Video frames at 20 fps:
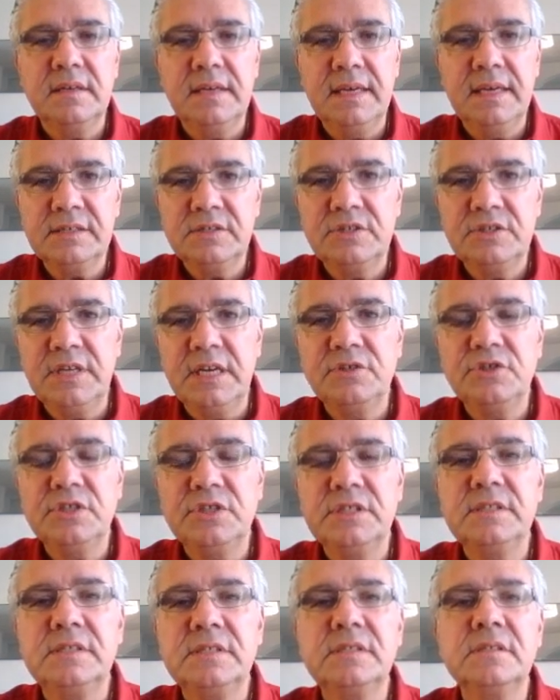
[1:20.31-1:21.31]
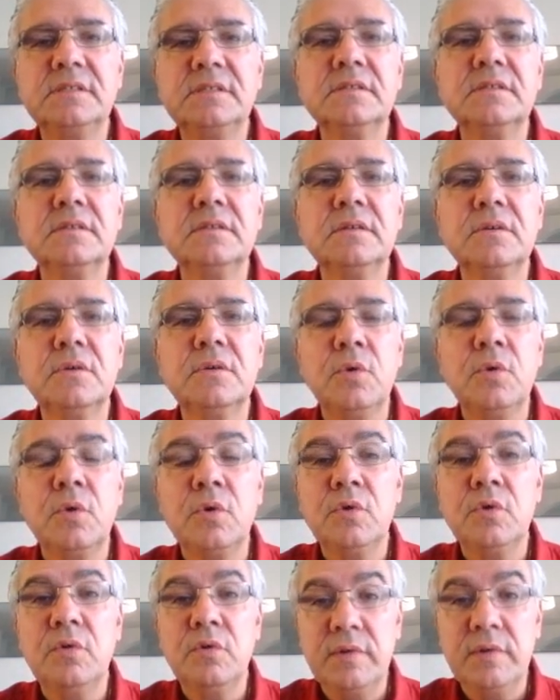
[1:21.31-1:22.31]
exchanges
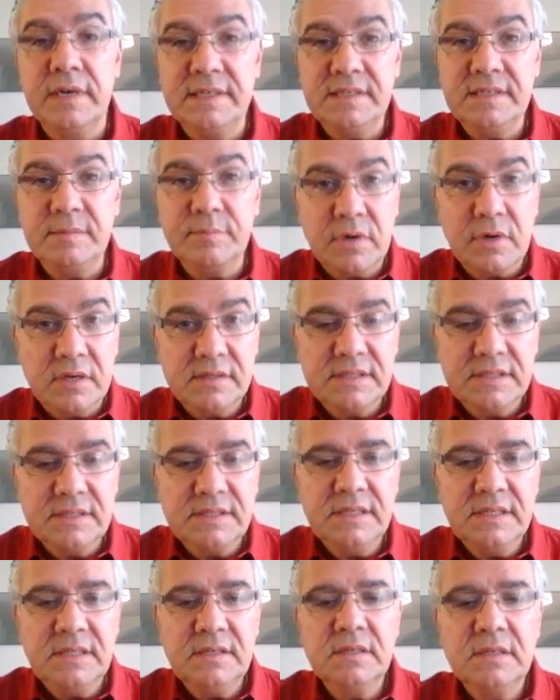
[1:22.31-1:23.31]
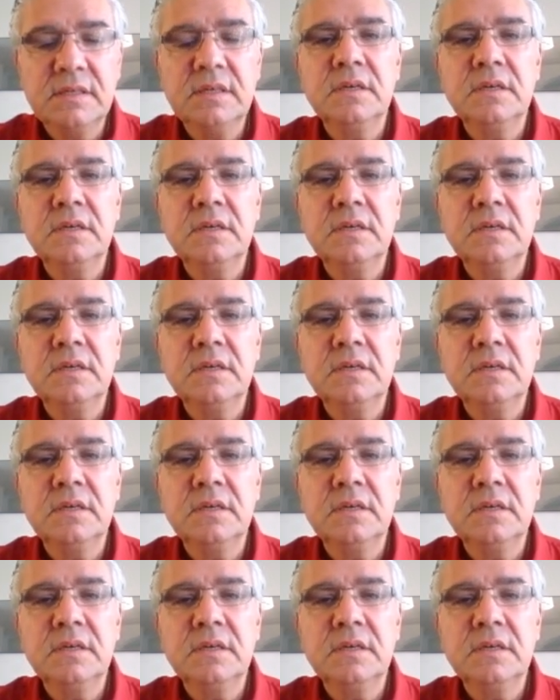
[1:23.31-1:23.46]
or reciprocity,